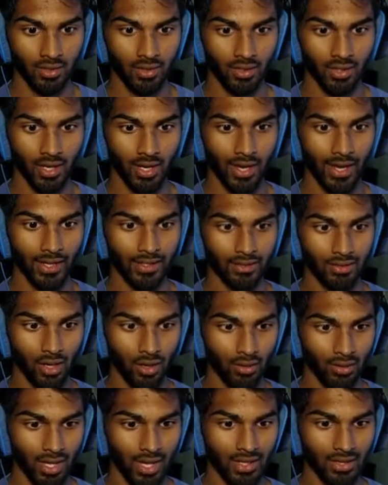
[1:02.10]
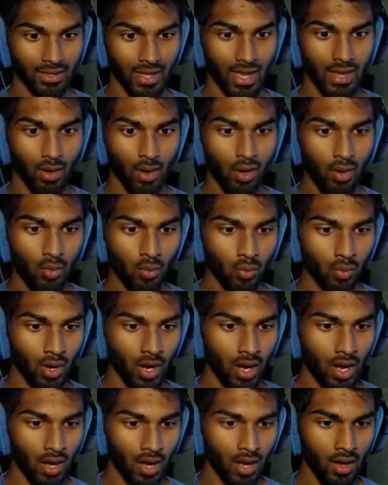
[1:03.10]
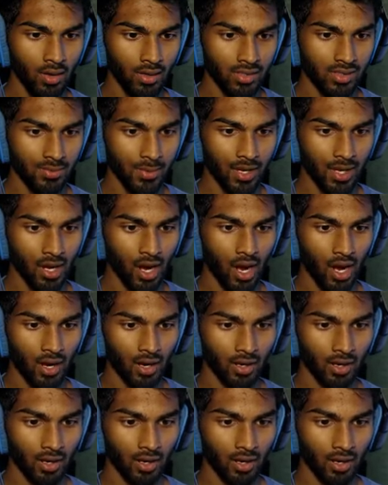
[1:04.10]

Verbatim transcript: I don't like that. Oh! Oh, it's my car.